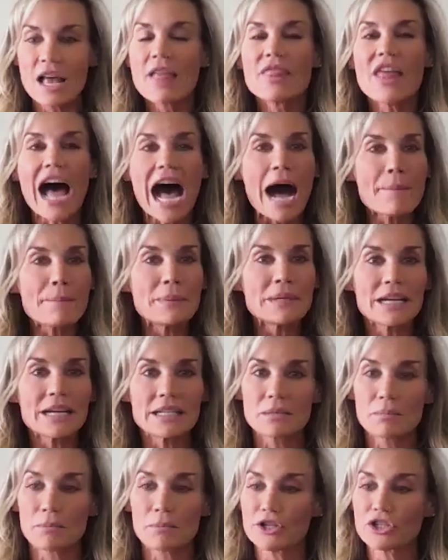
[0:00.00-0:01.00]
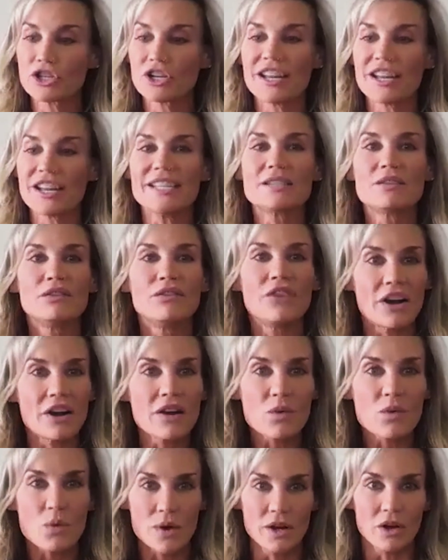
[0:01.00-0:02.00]
The appetite suppression is
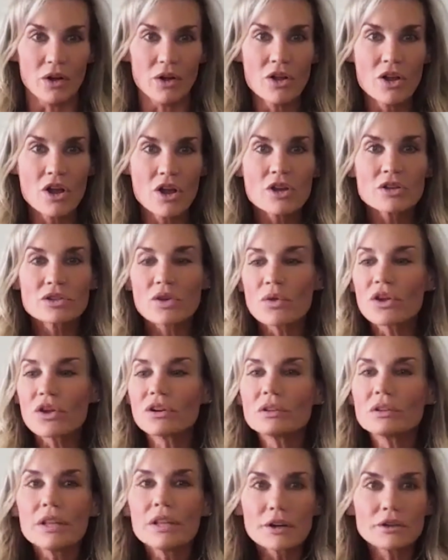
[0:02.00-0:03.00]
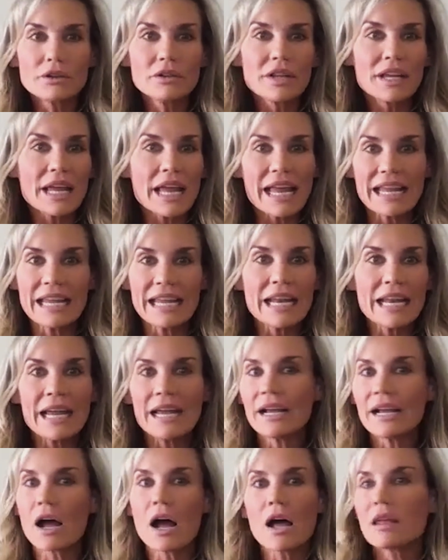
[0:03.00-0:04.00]
very real. So they're literally
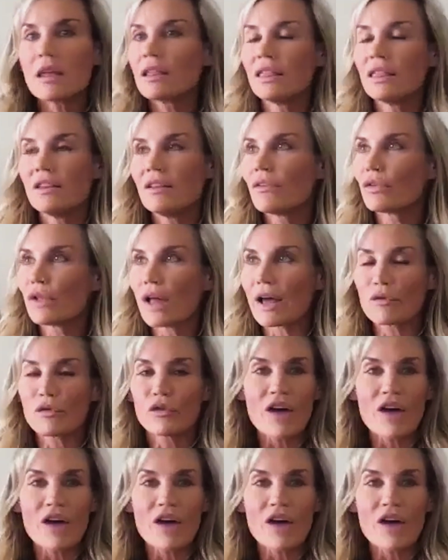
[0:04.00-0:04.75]
eating like